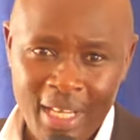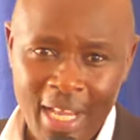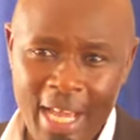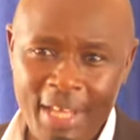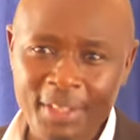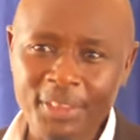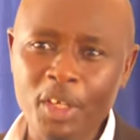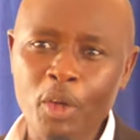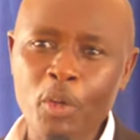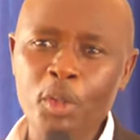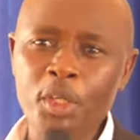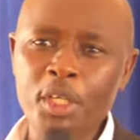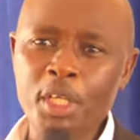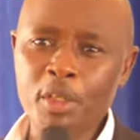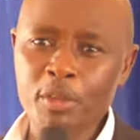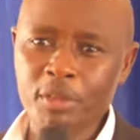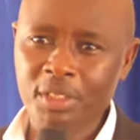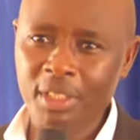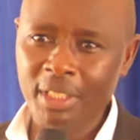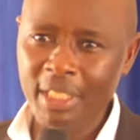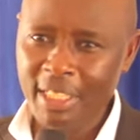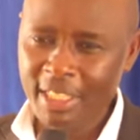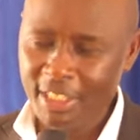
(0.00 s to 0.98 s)
And the good
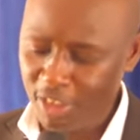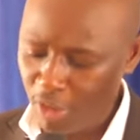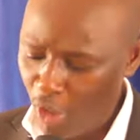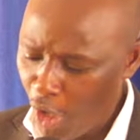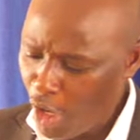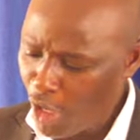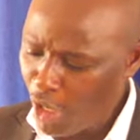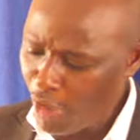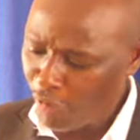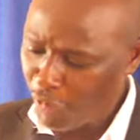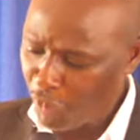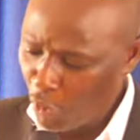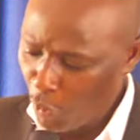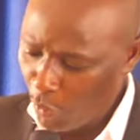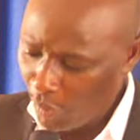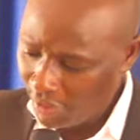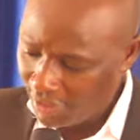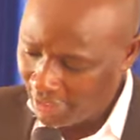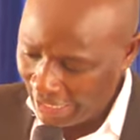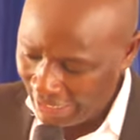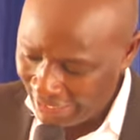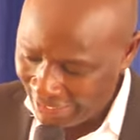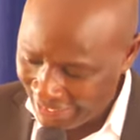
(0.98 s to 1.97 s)
news is all of you
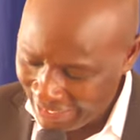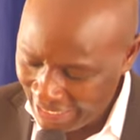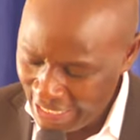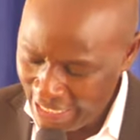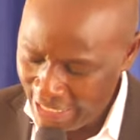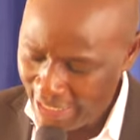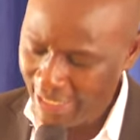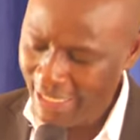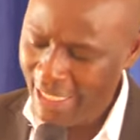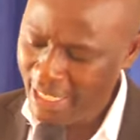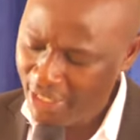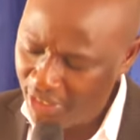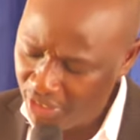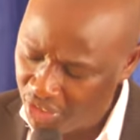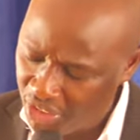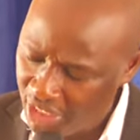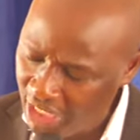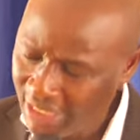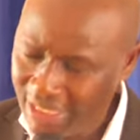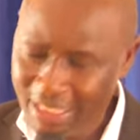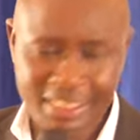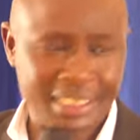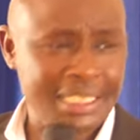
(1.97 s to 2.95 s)
will succeed in
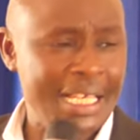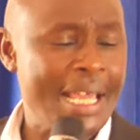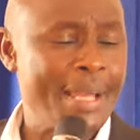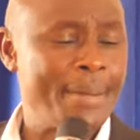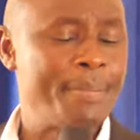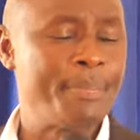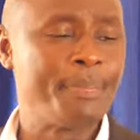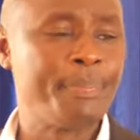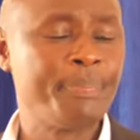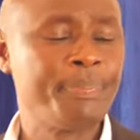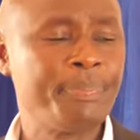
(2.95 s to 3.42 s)
Jesus' name.